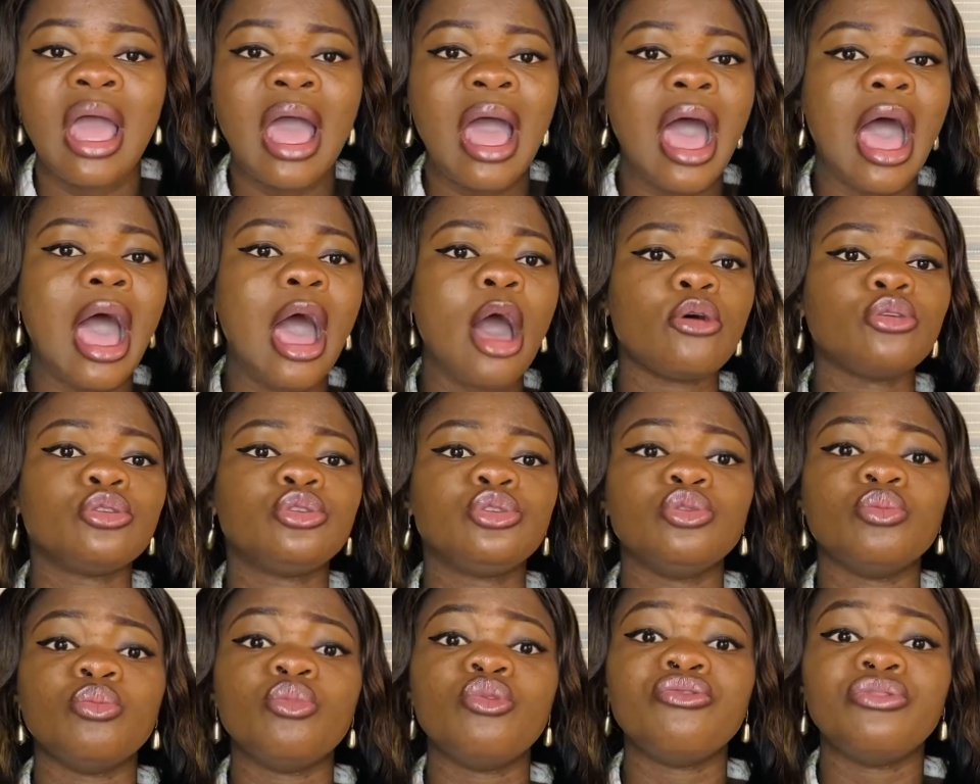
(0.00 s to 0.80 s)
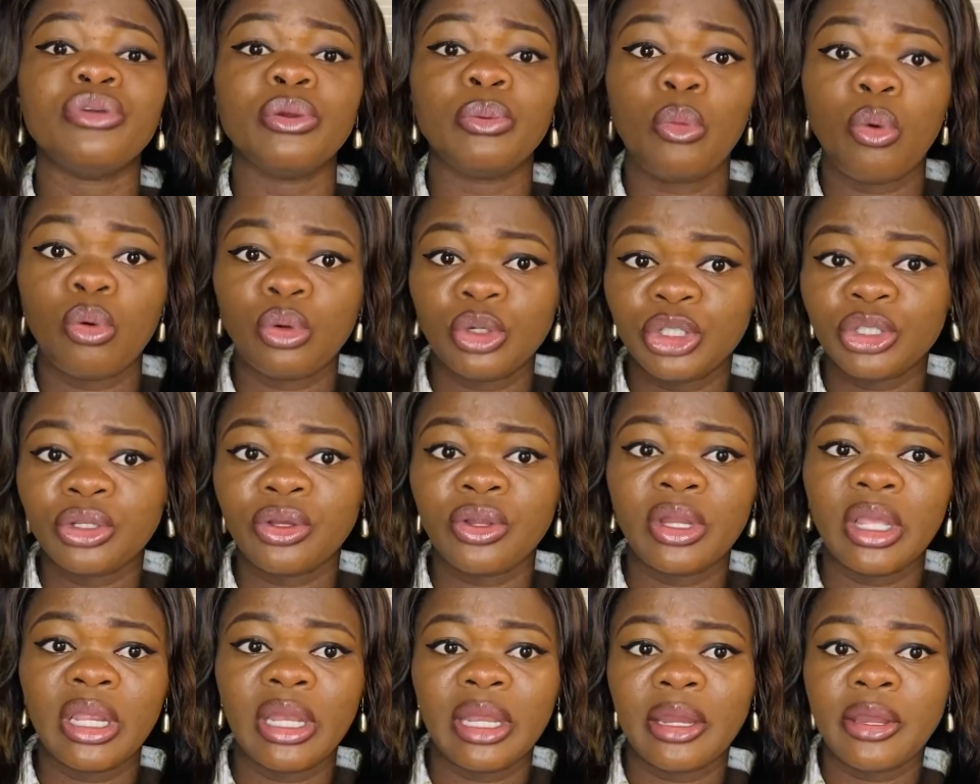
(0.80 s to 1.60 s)
how to move a motion
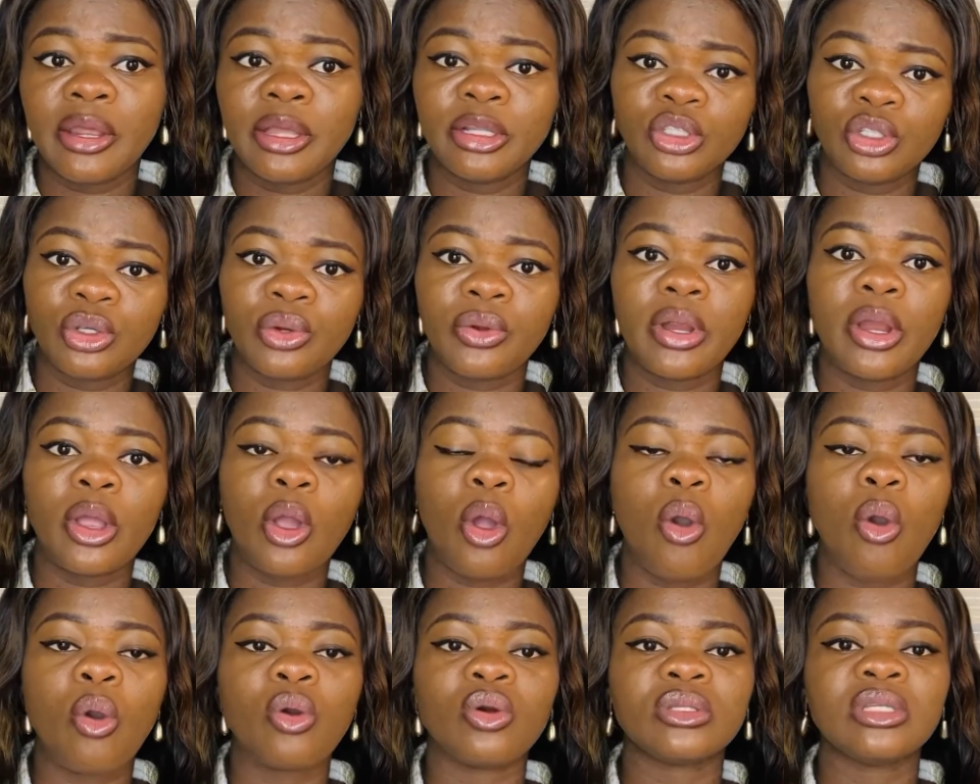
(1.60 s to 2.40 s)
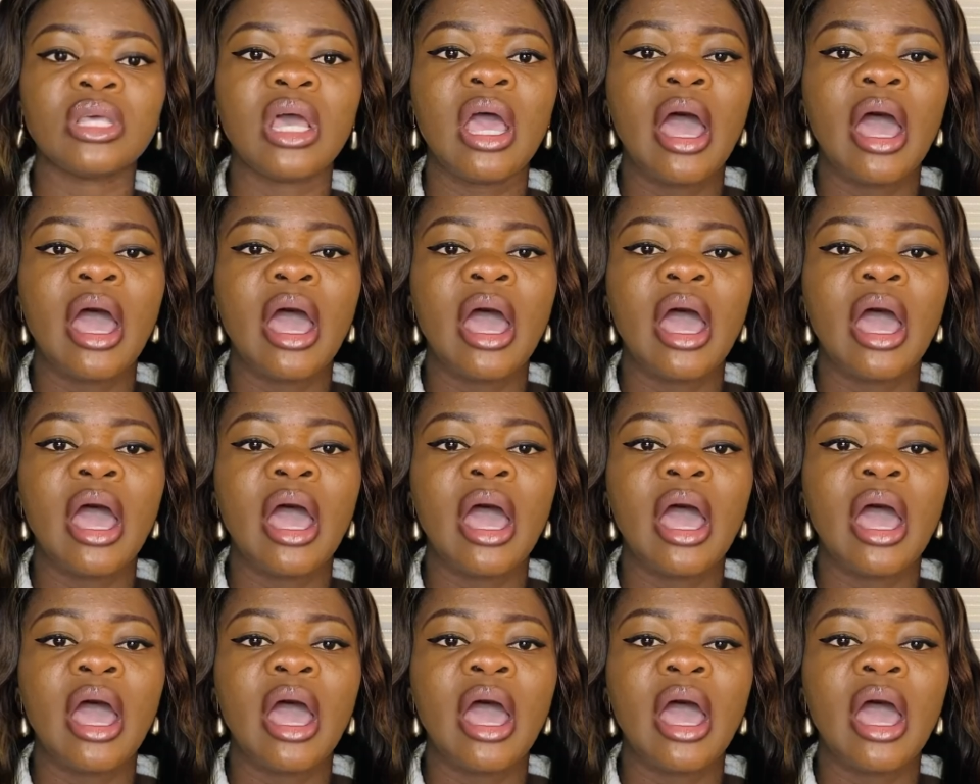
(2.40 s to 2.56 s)
in a Nigerian court.